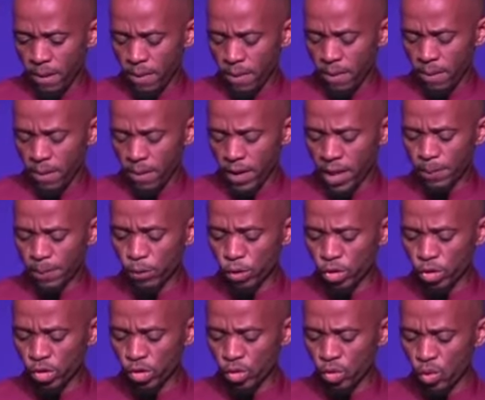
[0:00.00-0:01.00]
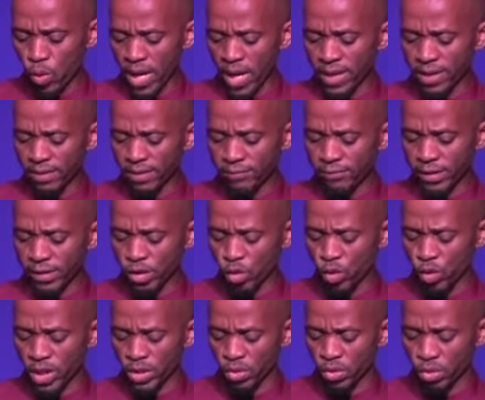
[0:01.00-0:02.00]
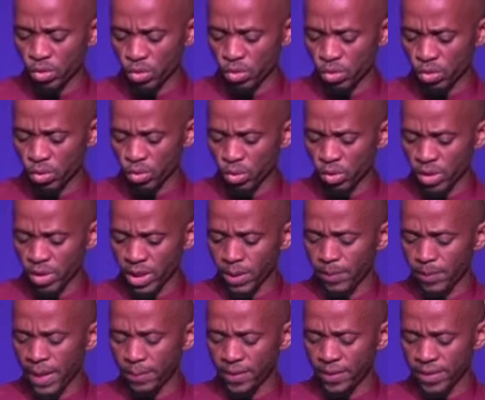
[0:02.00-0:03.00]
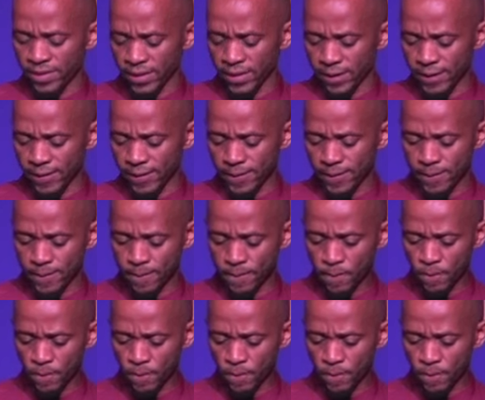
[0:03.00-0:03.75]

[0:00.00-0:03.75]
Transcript: Hebrews 1 verse 1 to 2, the Bible says,